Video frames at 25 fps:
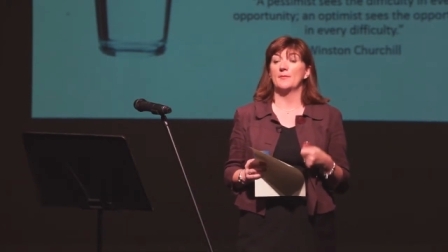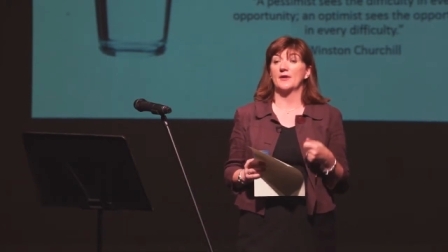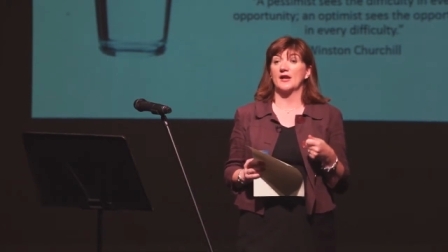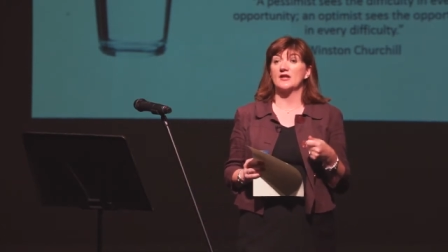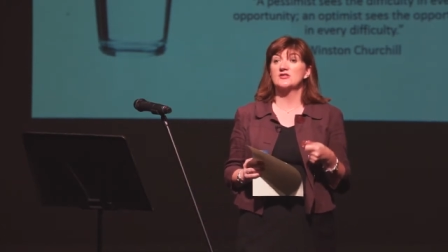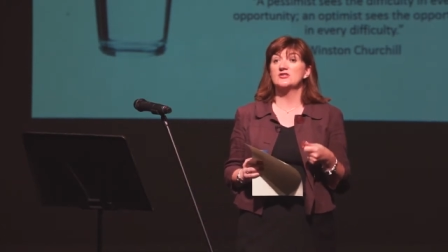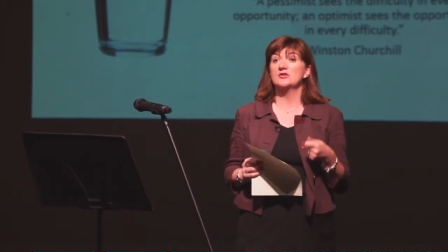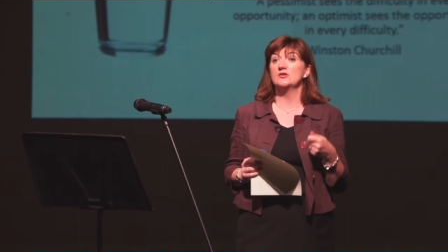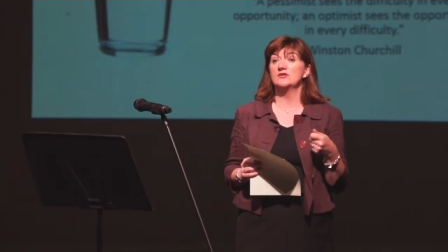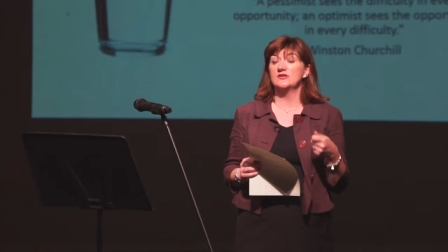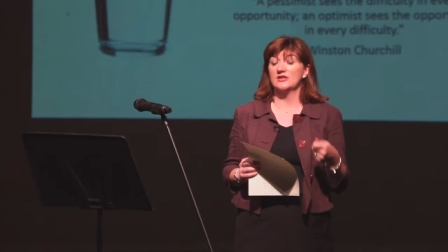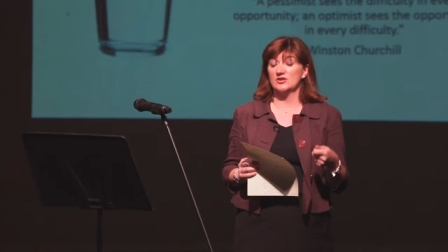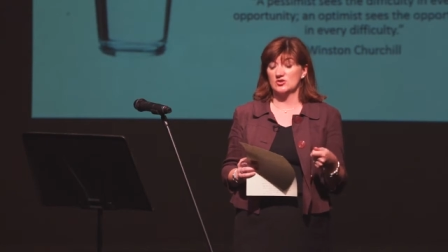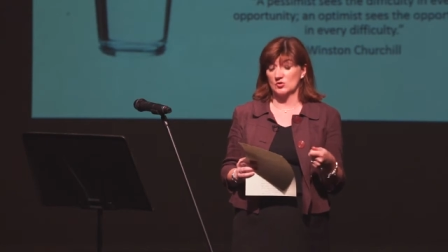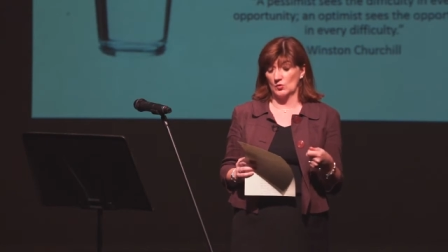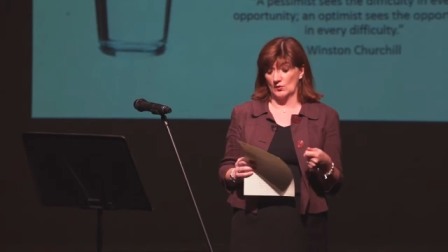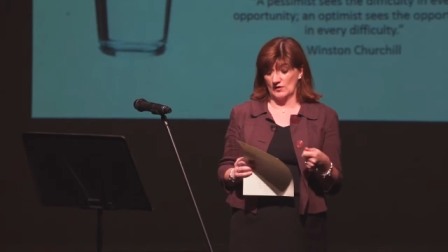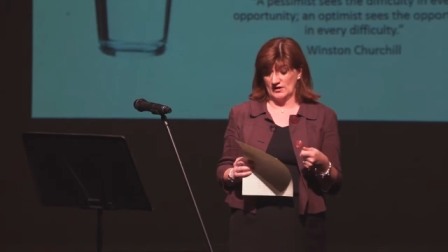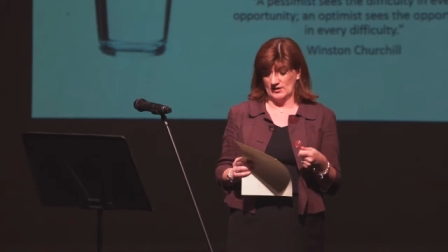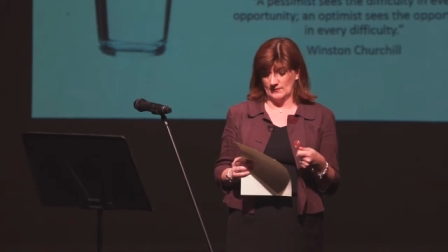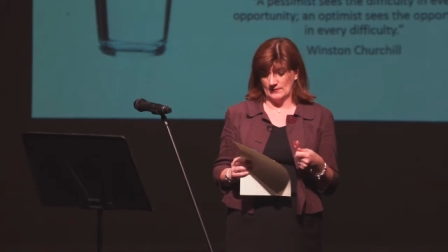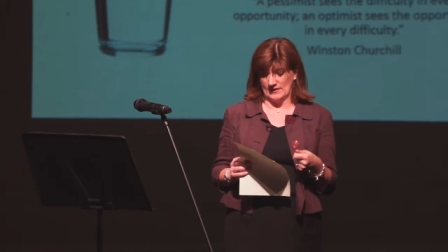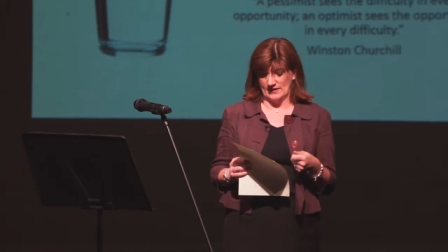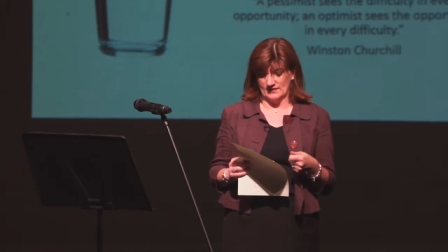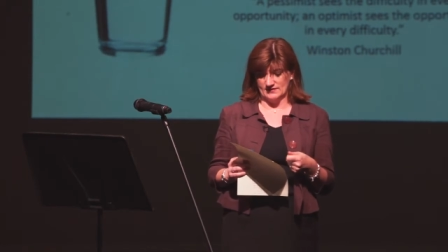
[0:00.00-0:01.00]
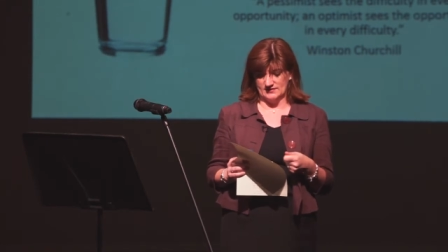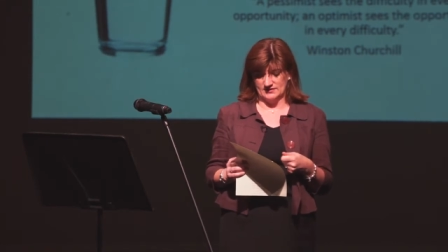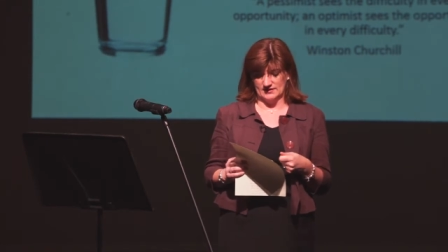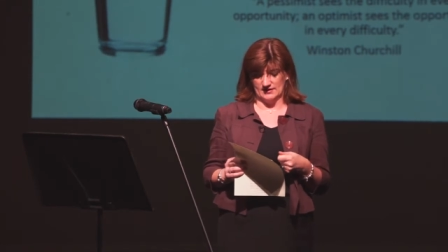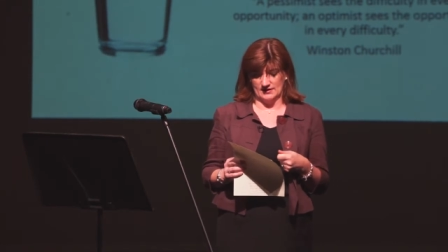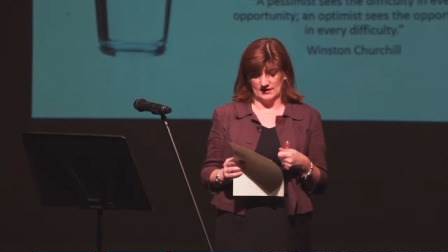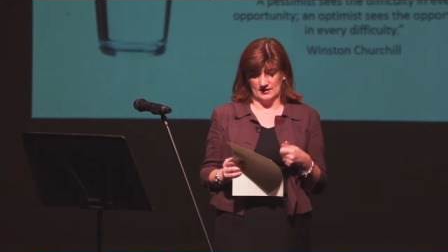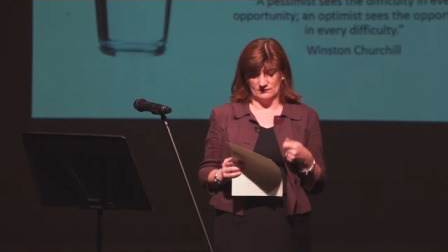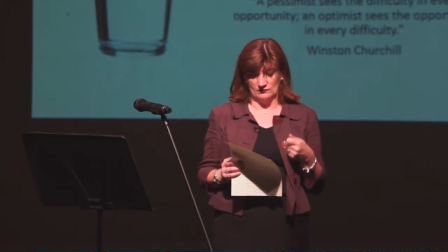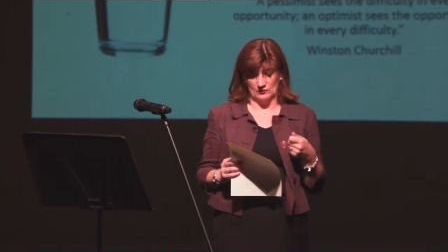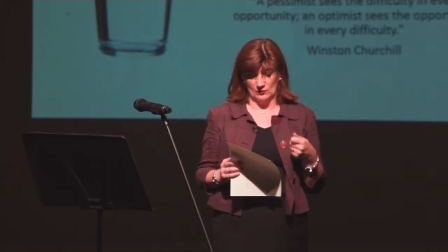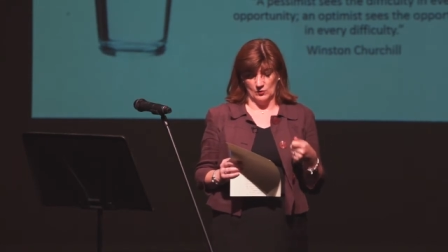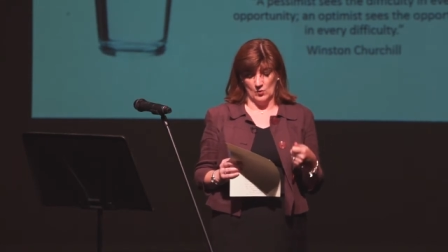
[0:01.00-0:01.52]
But I do think talking about
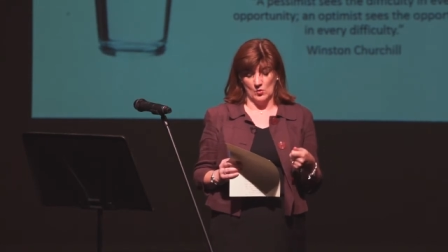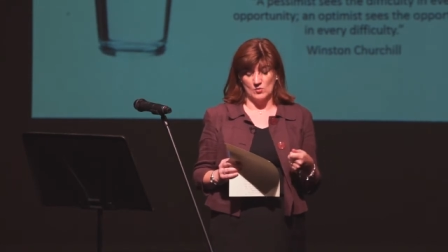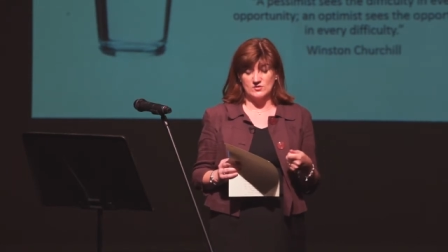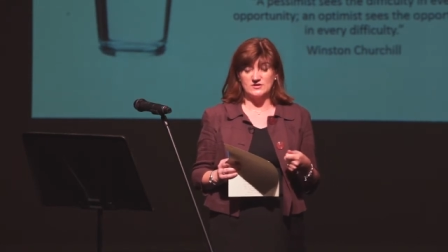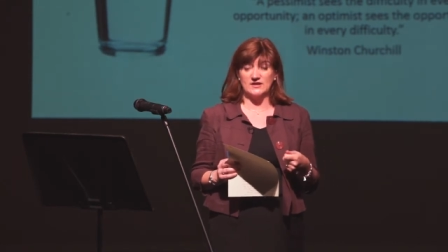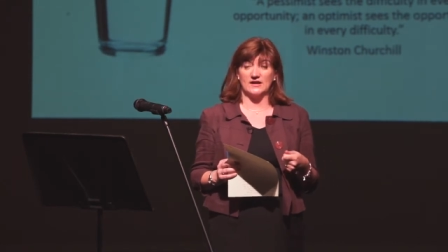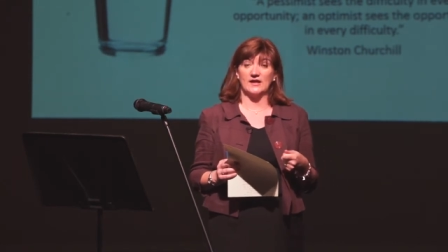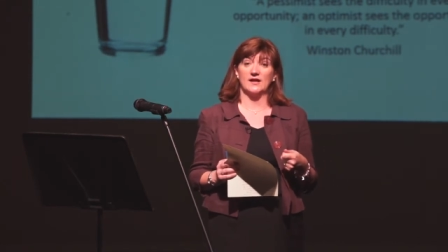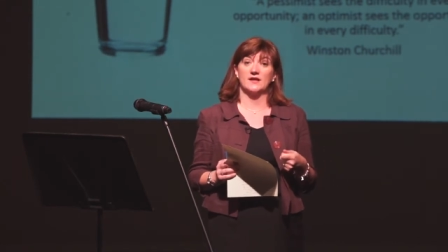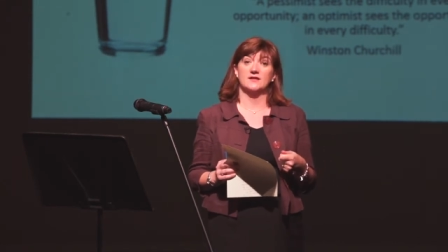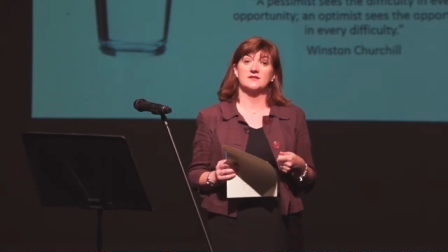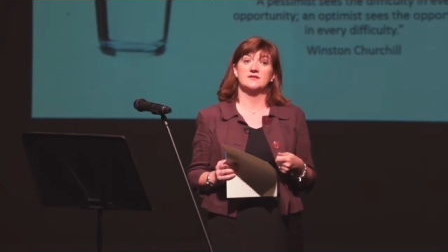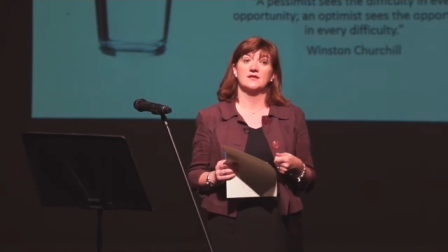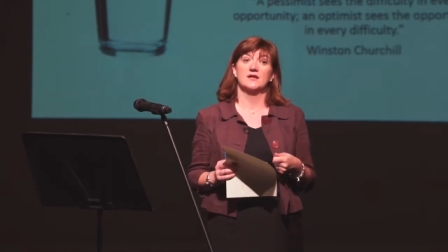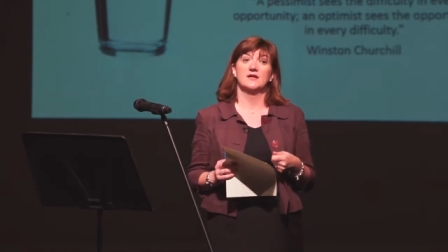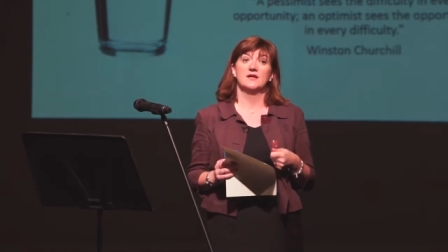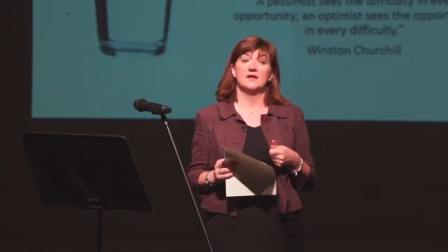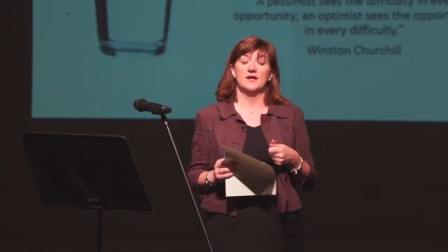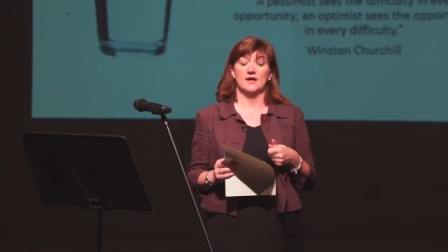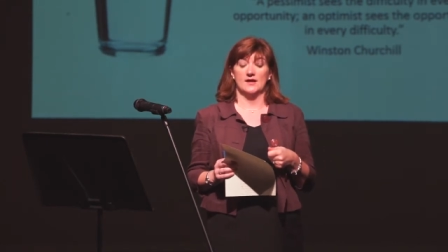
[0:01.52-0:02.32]
it and rewarding it